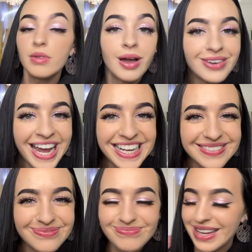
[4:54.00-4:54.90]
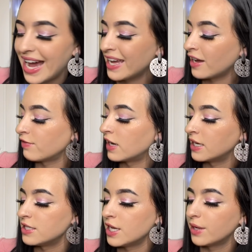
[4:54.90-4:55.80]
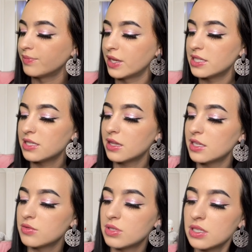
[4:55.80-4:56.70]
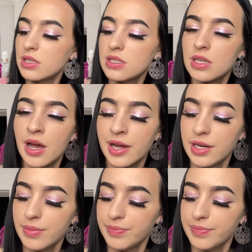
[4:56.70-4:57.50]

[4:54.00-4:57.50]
Okay, I have an idea. Let's set this one to the side.